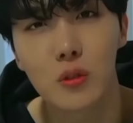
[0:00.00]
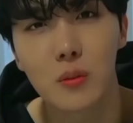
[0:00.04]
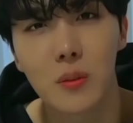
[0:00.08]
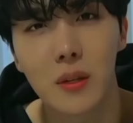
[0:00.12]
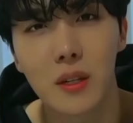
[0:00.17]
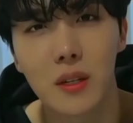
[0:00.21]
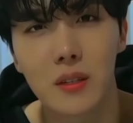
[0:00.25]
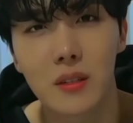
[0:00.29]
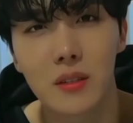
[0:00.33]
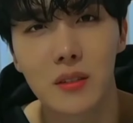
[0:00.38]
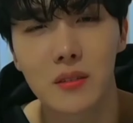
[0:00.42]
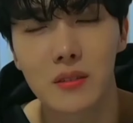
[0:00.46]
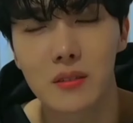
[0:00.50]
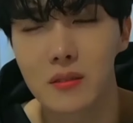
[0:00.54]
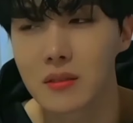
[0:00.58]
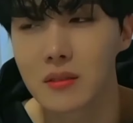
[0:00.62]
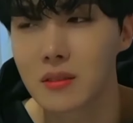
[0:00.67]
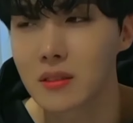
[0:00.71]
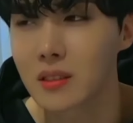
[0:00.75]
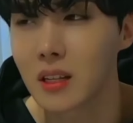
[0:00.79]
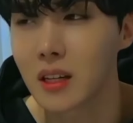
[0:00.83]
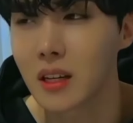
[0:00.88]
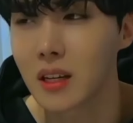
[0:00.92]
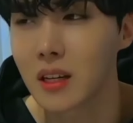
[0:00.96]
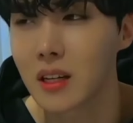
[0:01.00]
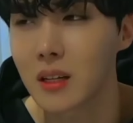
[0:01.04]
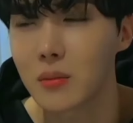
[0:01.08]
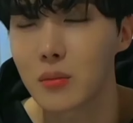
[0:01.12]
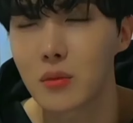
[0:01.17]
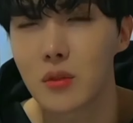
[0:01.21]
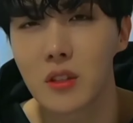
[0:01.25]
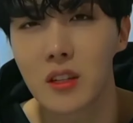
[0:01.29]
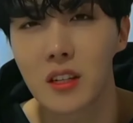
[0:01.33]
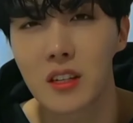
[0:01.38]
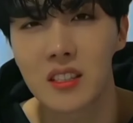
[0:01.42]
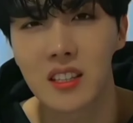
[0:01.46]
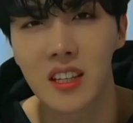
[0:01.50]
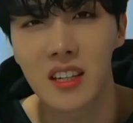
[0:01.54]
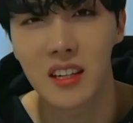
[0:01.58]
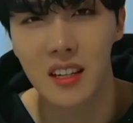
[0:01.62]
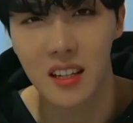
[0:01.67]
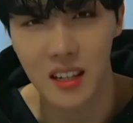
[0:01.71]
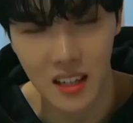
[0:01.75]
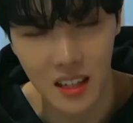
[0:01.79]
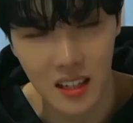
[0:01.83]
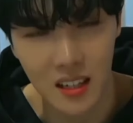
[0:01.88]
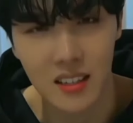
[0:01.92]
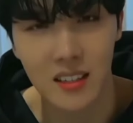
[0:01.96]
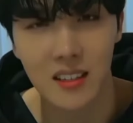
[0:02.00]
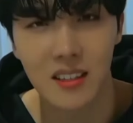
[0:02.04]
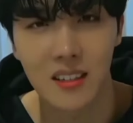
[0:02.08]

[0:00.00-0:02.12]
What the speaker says: The amount of love you've given